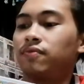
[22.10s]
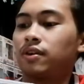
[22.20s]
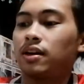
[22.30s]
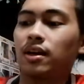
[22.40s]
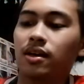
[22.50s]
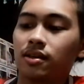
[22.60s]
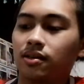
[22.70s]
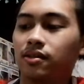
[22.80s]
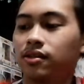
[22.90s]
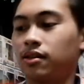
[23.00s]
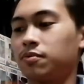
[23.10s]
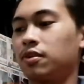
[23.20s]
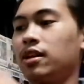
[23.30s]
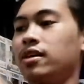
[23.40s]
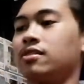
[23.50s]
for like some
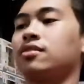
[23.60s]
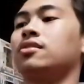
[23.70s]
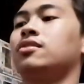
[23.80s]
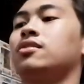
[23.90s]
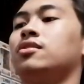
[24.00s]
collectors.